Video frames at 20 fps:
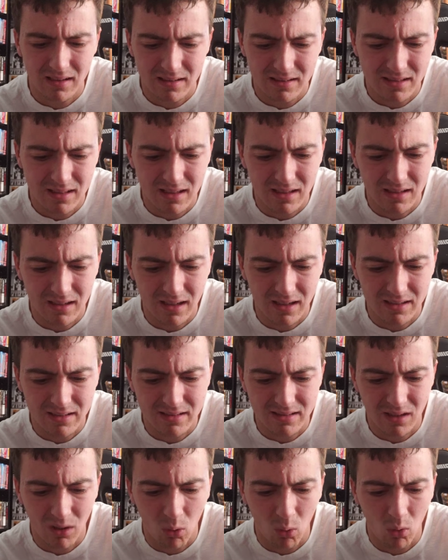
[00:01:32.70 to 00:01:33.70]
seen
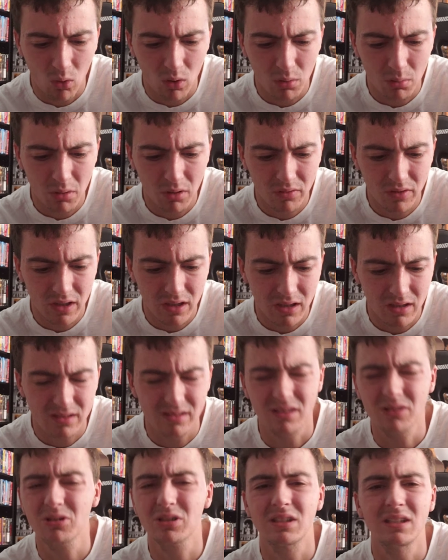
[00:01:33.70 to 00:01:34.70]
as the horror movie it
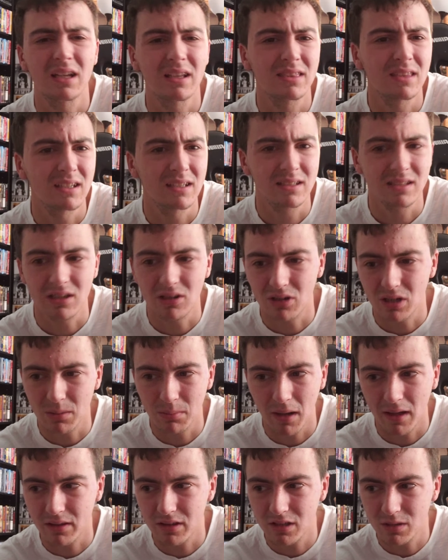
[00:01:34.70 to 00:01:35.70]
is. There is nothing scary
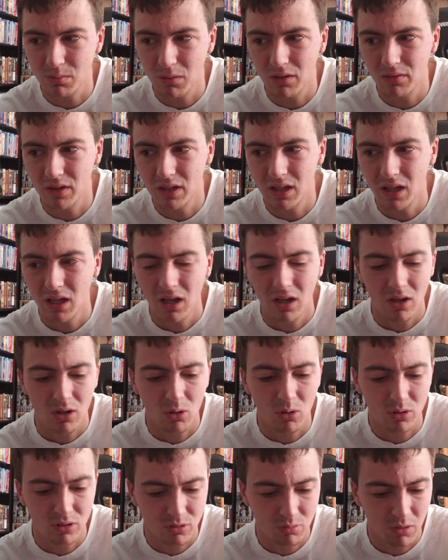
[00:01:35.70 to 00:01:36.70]
about this movie. Of
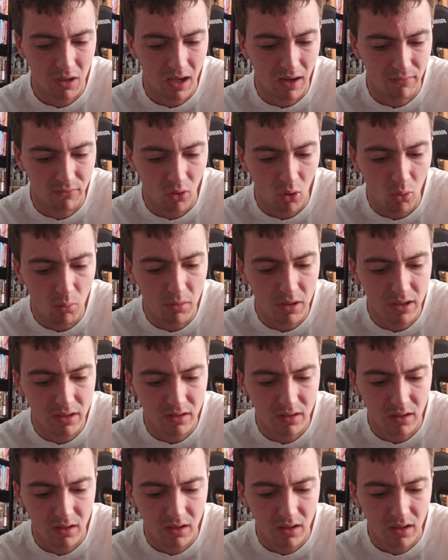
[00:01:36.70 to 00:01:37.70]
course, we have
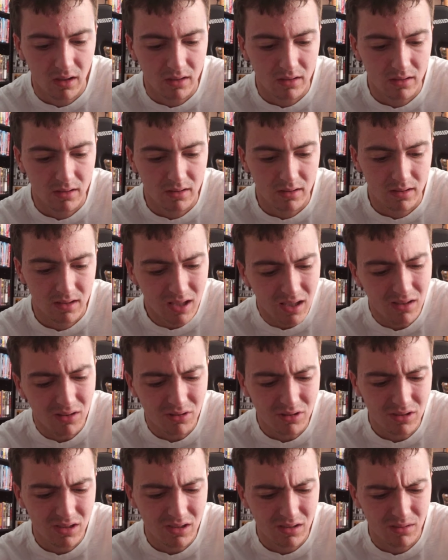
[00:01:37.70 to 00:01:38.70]
Omen
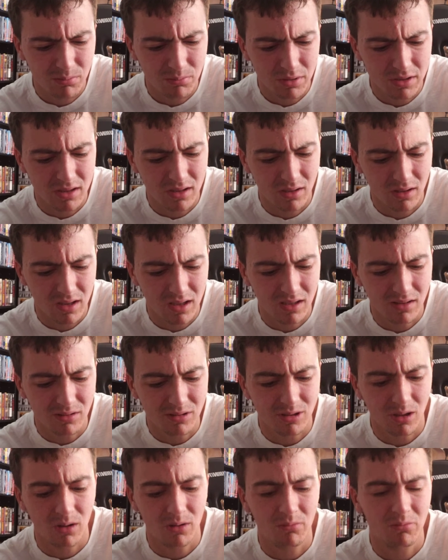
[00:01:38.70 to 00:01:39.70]
kills, but the
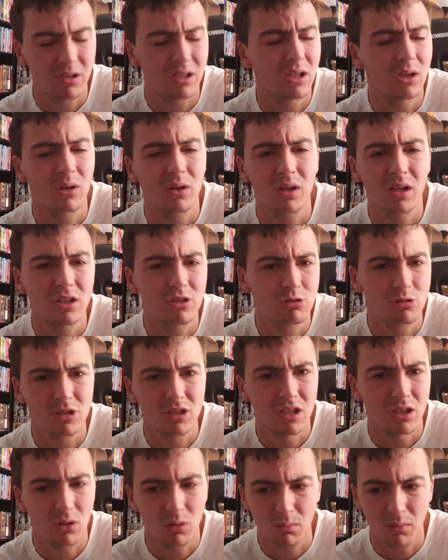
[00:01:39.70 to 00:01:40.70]
kills aren't really
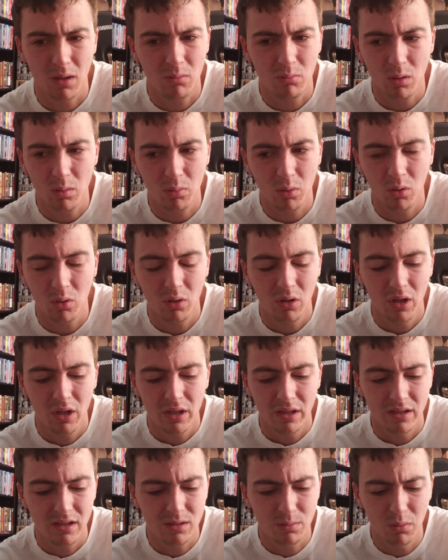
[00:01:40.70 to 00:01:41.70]
interesting or memorable.
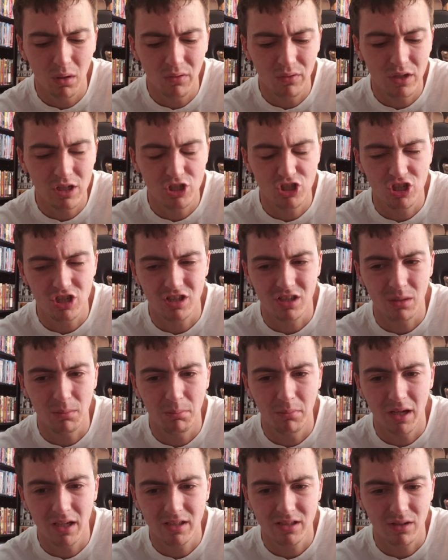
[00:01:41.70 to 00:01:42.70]
This movie is just a
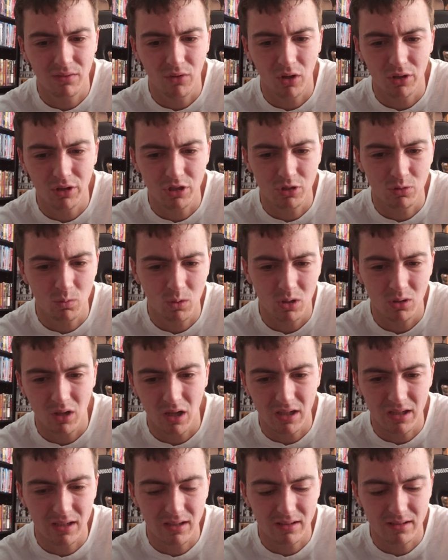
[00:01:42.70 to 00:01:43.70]
mess of all these weird
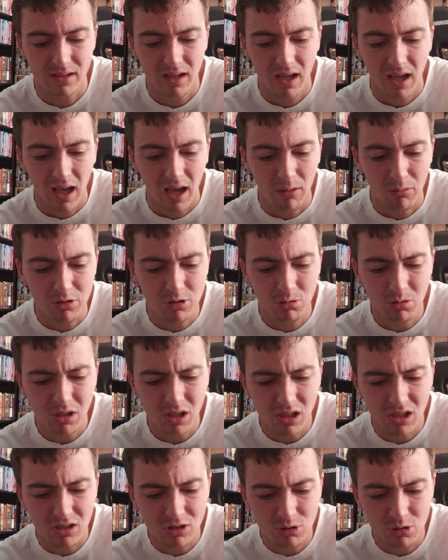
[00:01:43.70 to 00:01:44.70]
ideas. And what's
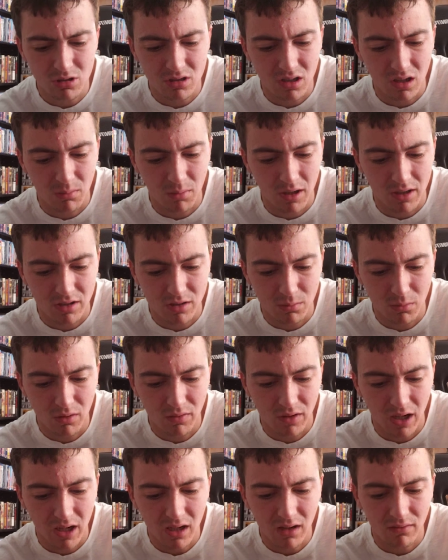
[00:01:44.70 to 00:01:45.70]
really interesting about this
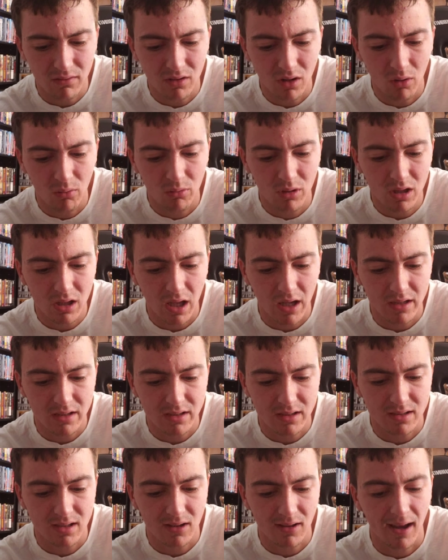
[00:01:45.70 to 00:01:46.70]
movie, I didn't know,
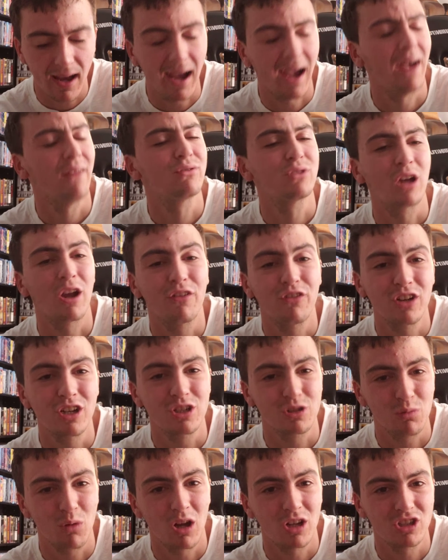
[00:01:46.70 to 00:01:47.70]
realize until after I
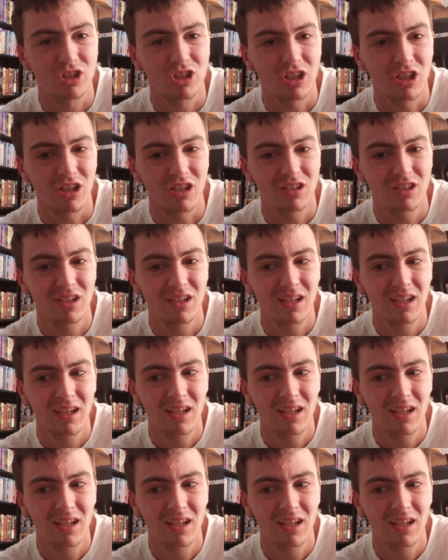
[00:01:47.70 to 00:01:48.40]
finished watching it,